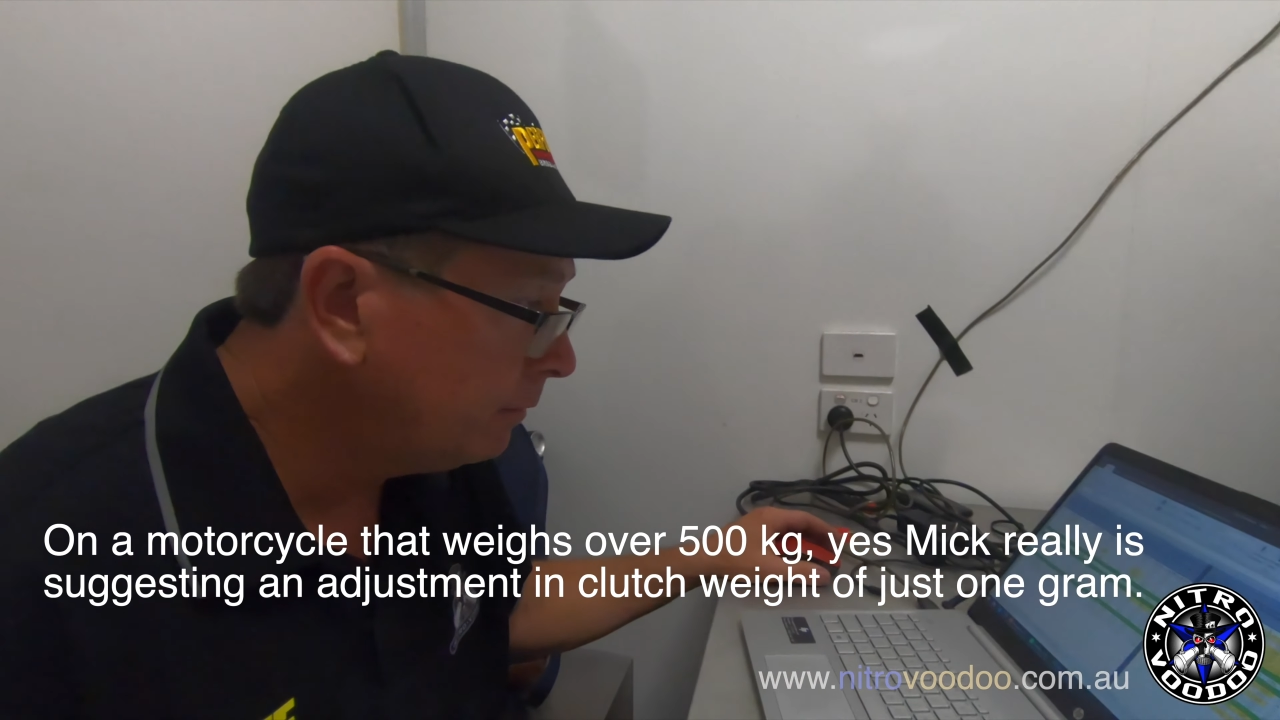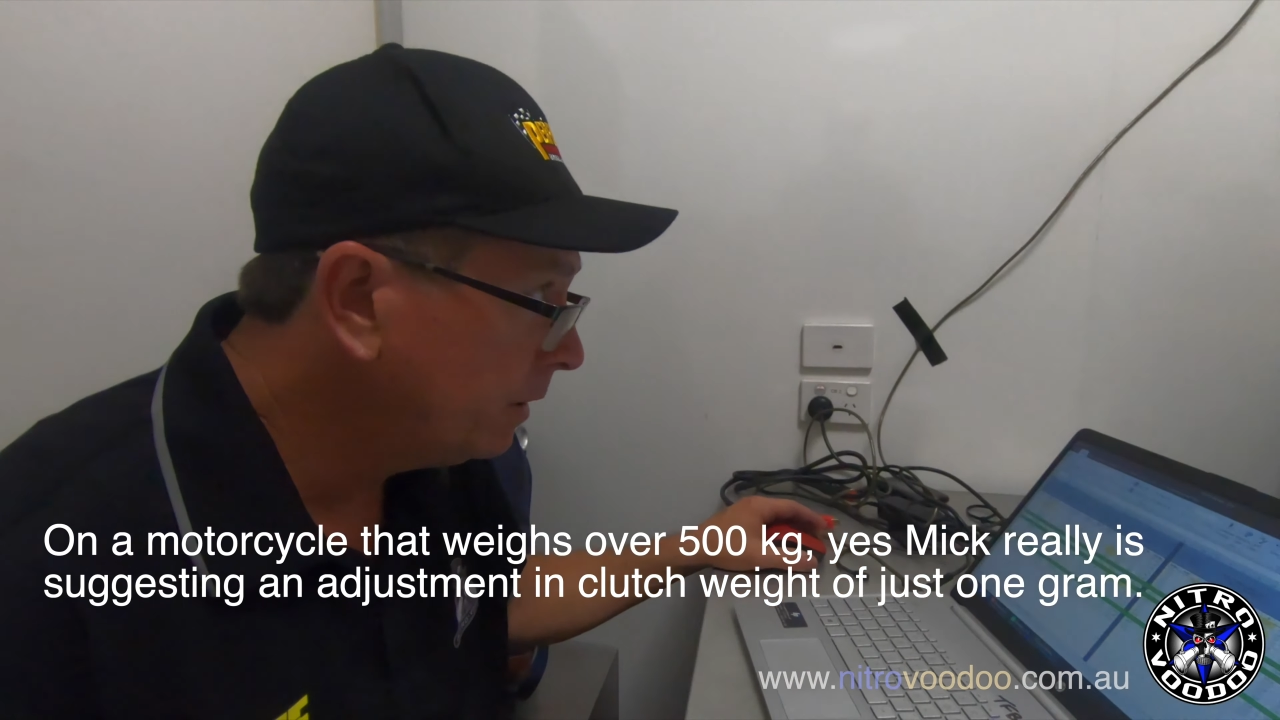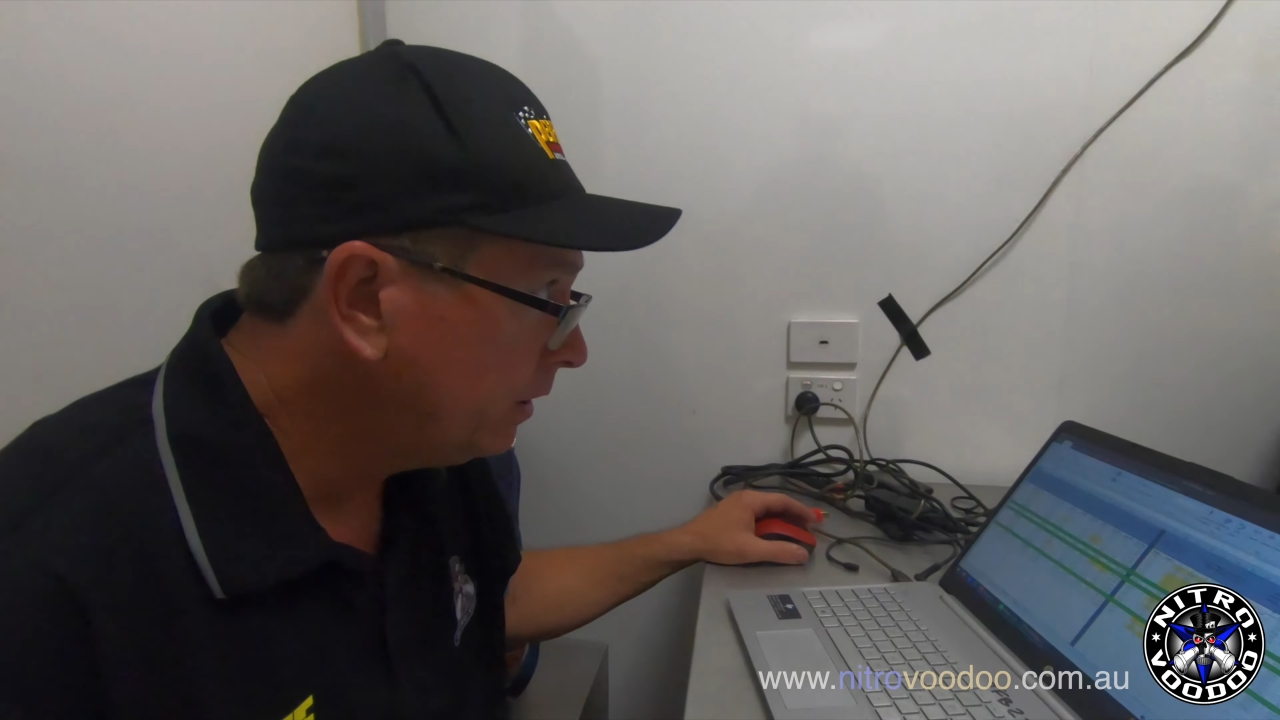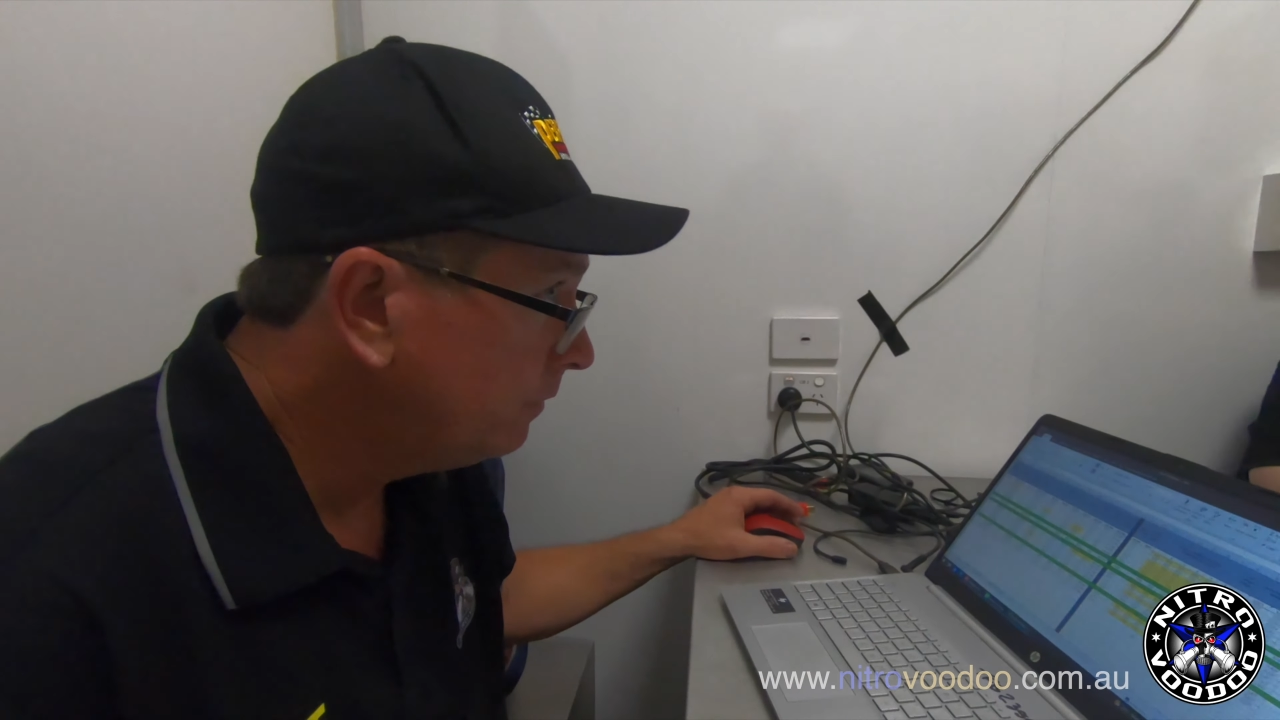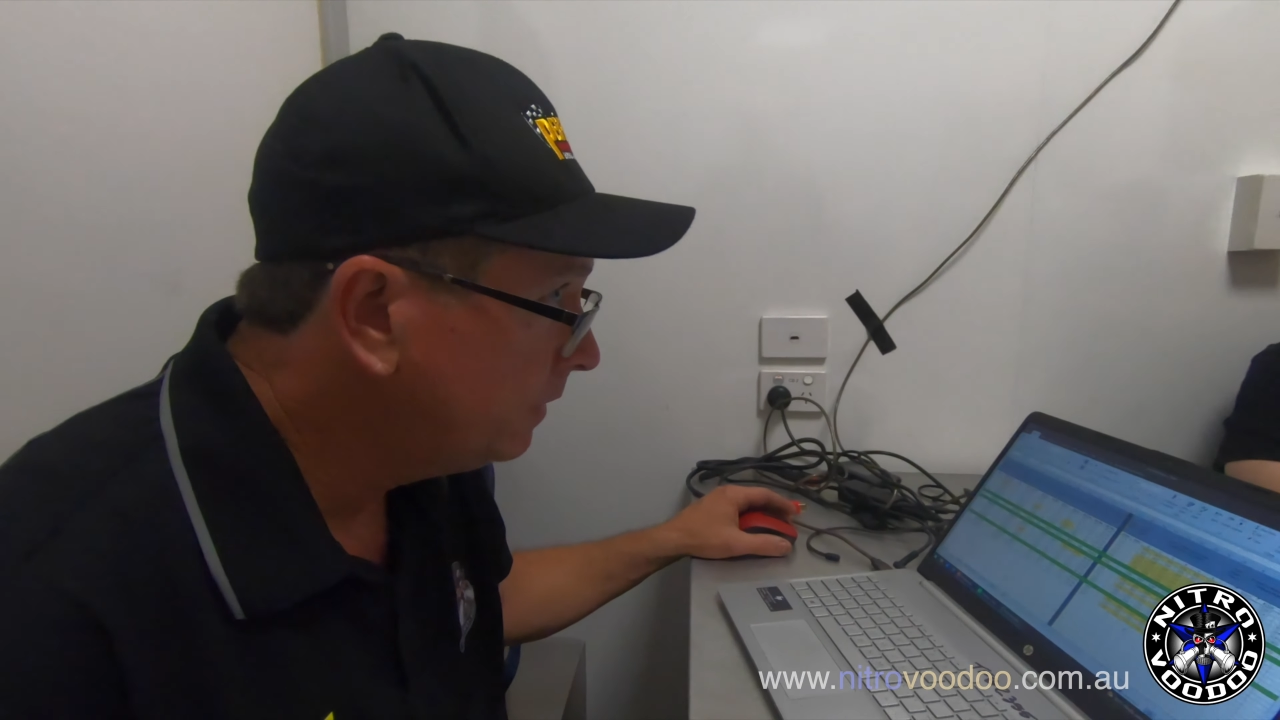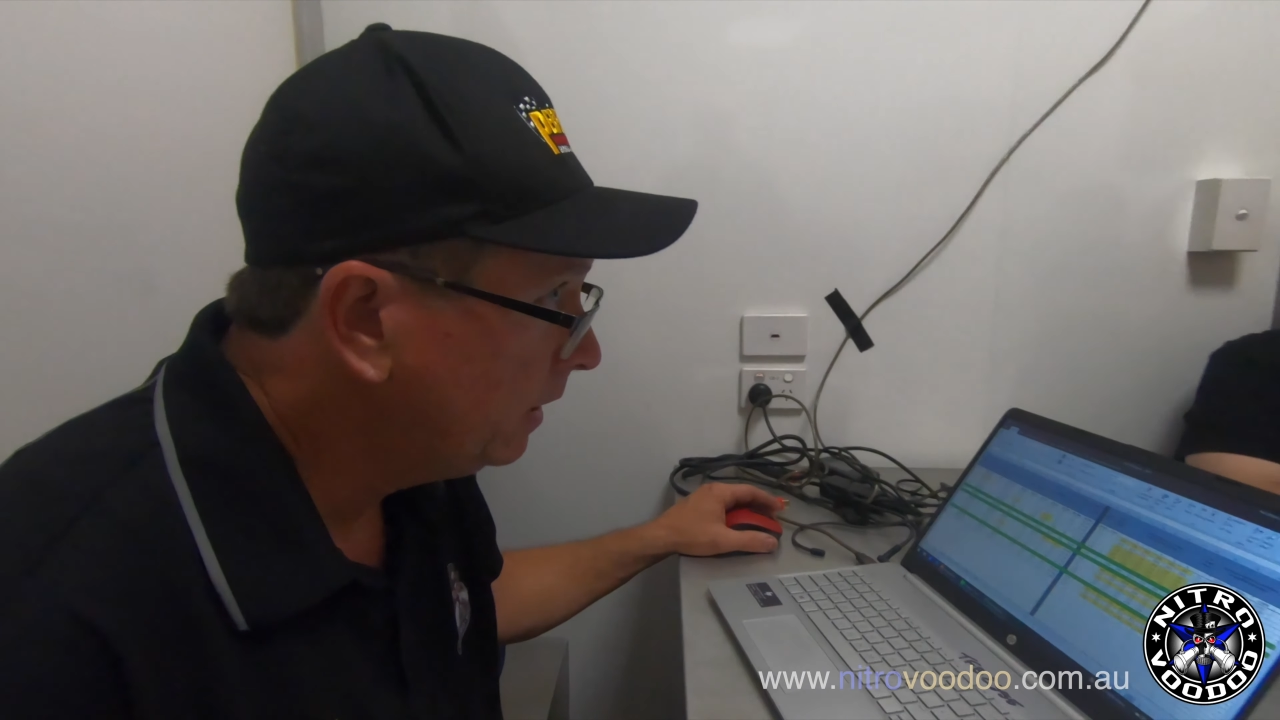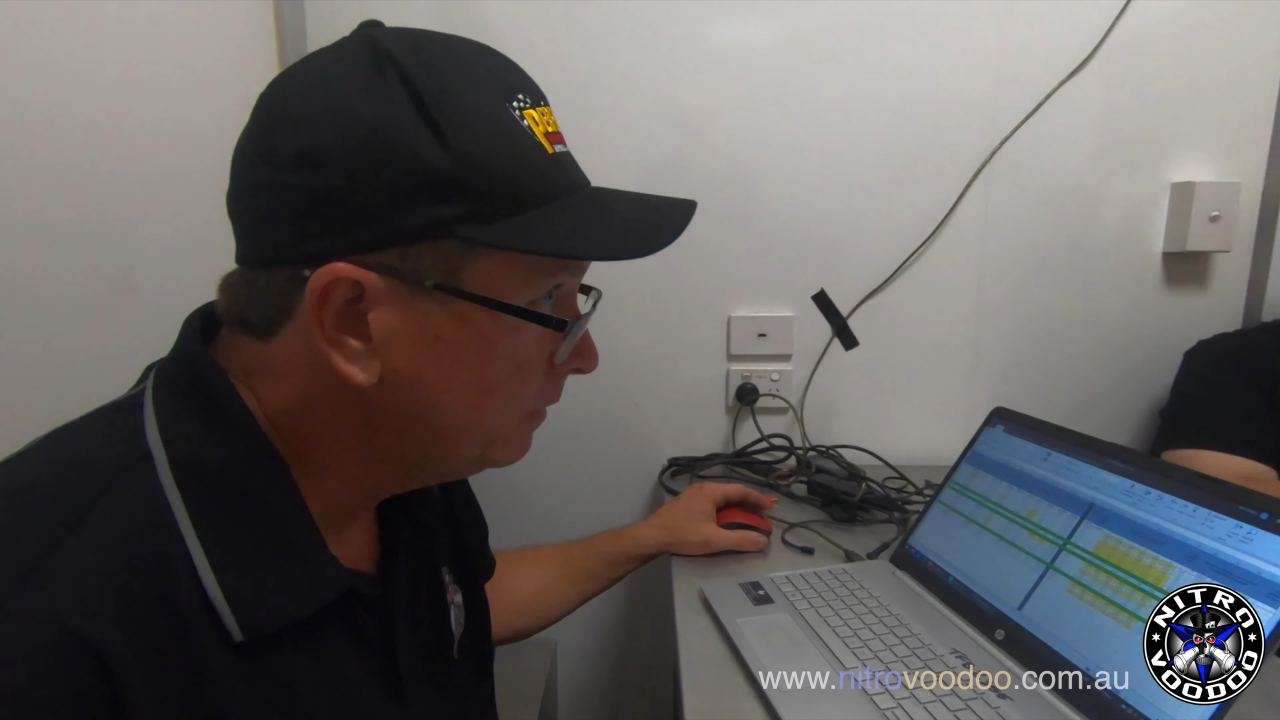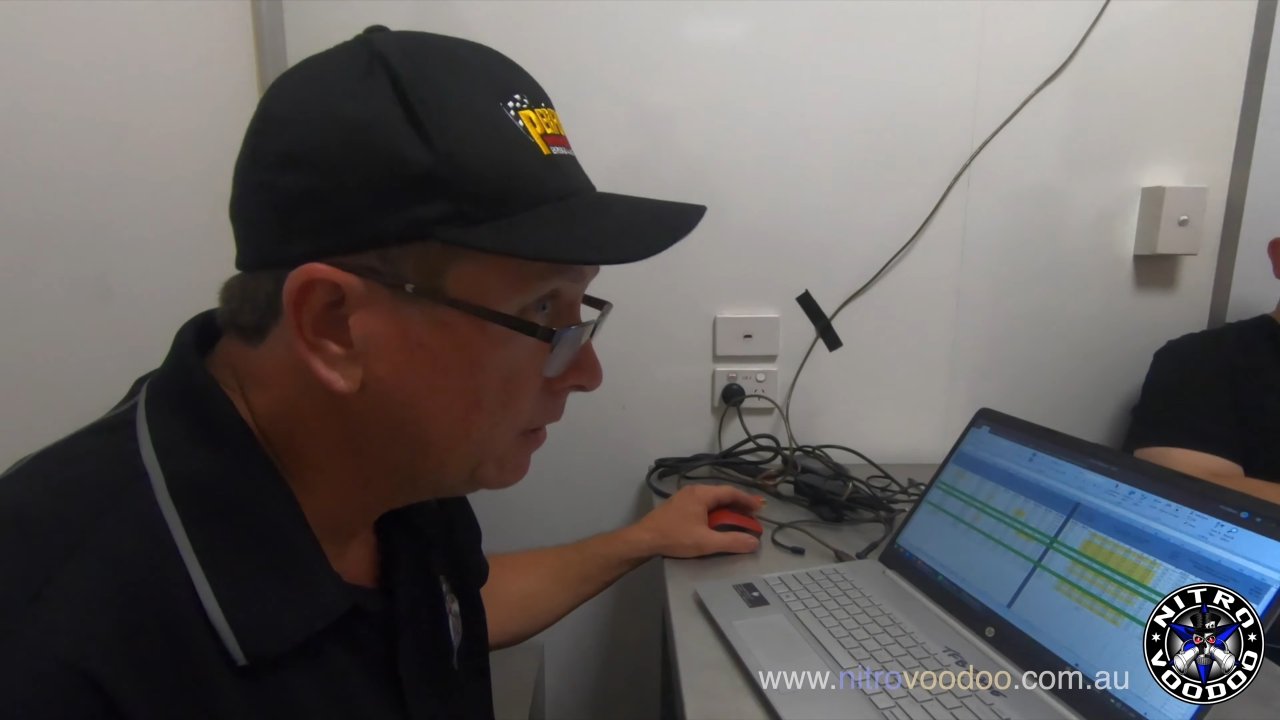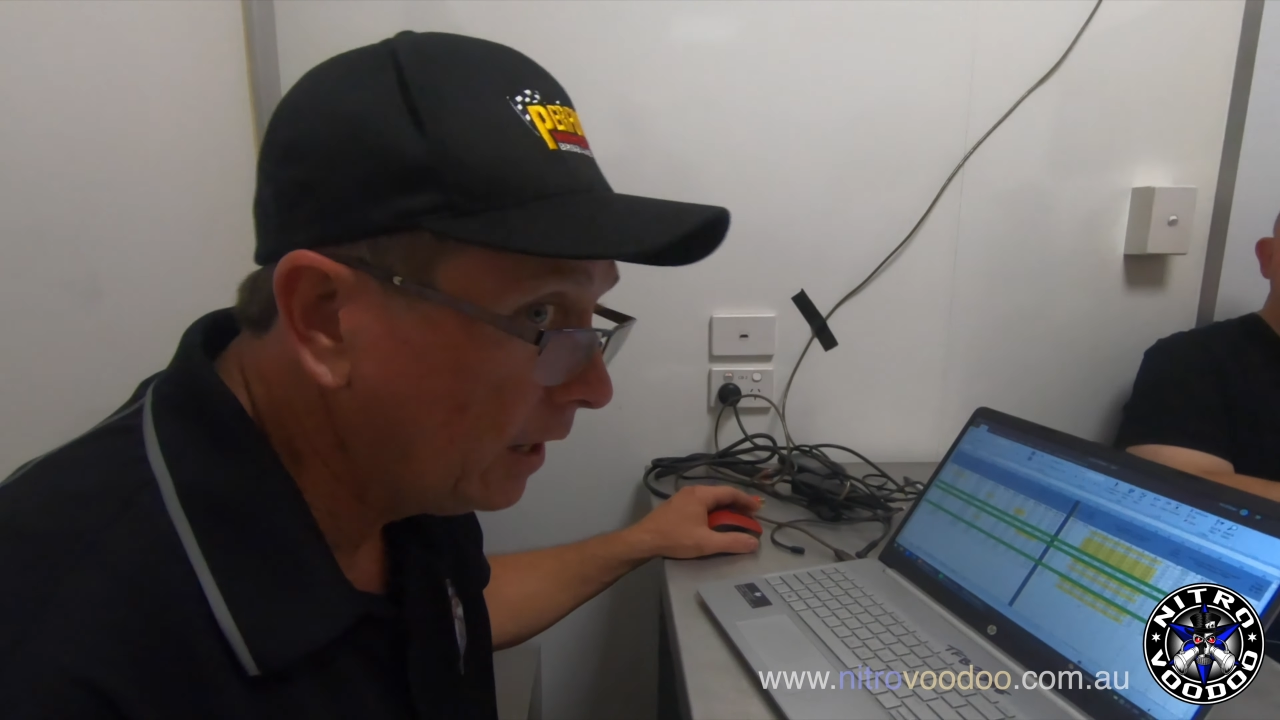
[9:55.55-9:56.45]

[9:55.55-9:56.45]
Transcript: get better. If the air